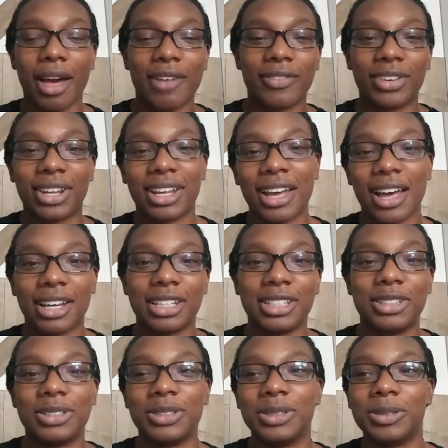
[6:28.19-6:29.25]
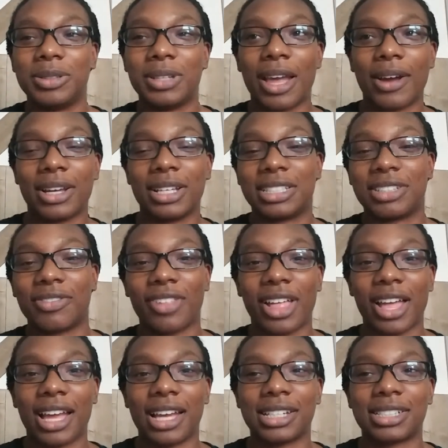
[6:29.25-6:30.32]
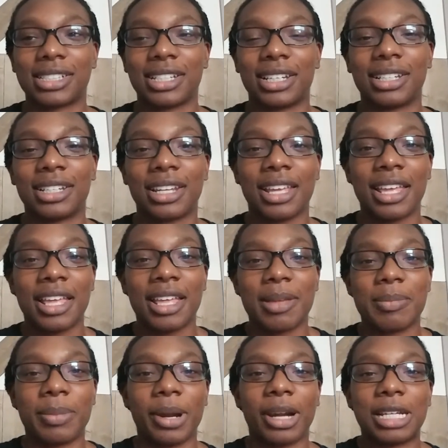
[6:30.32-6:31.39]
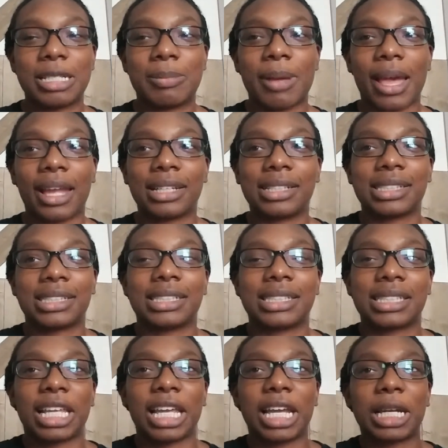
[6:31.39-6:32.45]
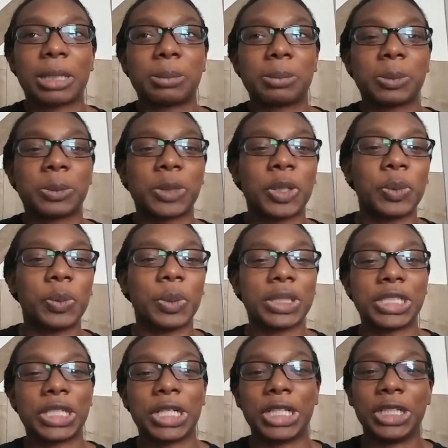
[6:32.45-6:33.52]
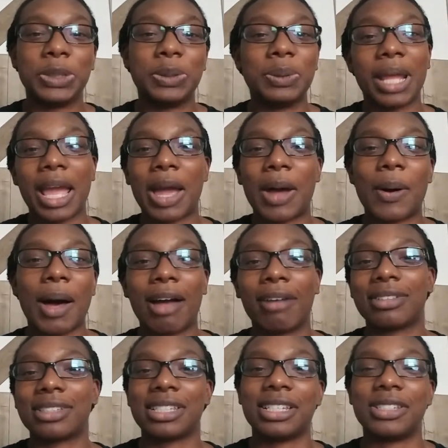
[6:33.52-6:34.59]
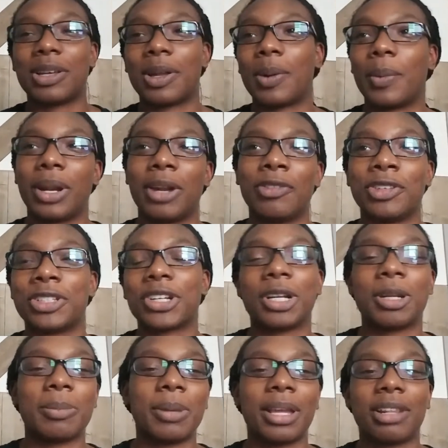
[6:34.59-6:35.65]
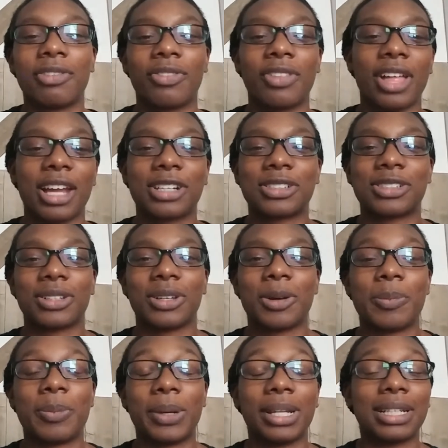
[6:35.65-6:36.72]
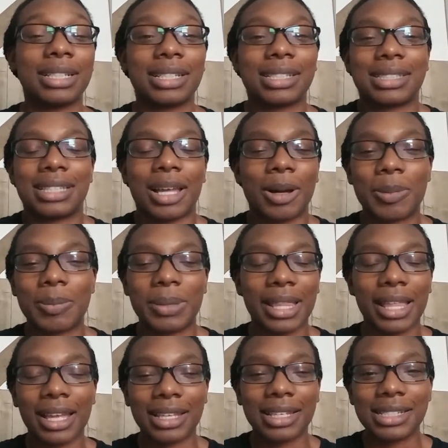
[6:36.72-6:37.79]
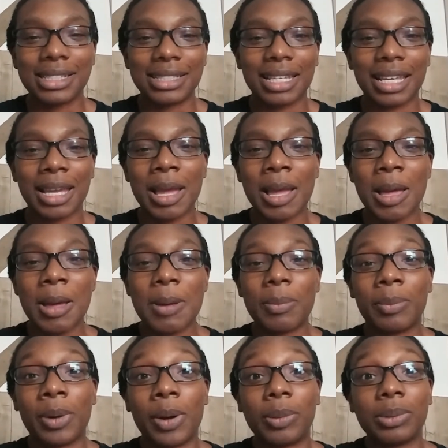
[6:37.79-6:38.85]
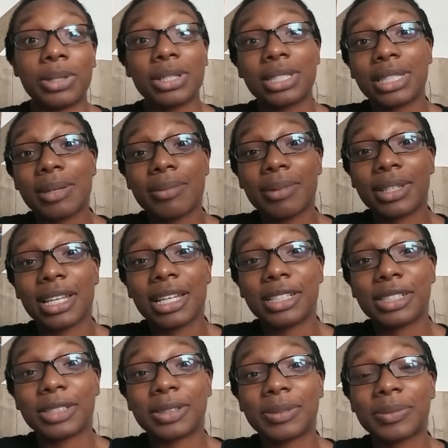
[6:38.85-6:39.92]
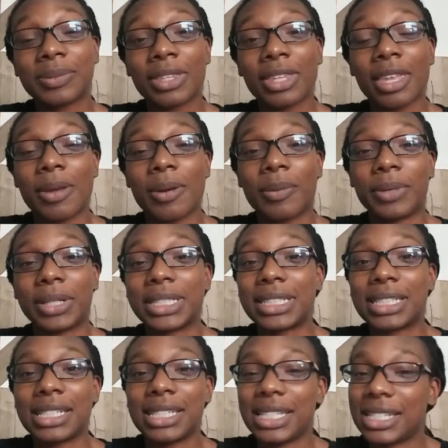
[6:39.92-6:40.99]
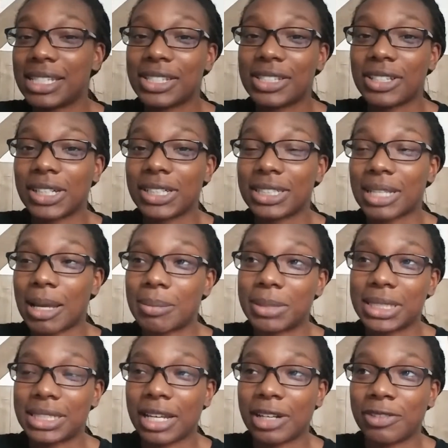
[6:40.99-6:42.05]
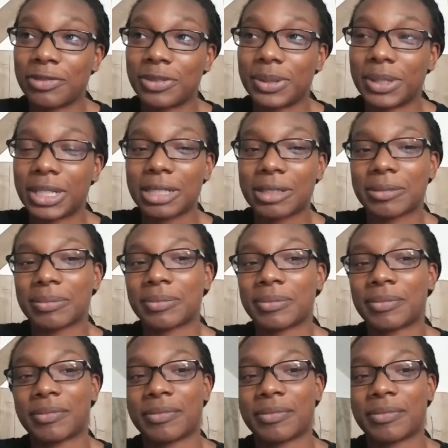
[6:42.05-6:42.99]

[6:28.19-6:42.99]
confident cocky dude now he's the flash and Barry's back and it's just like what's he gonna do now obviously he's gonna want to return to being the flash so but it's not gonna be that easy but we'll see what they do once the season starts, I'm excited for it.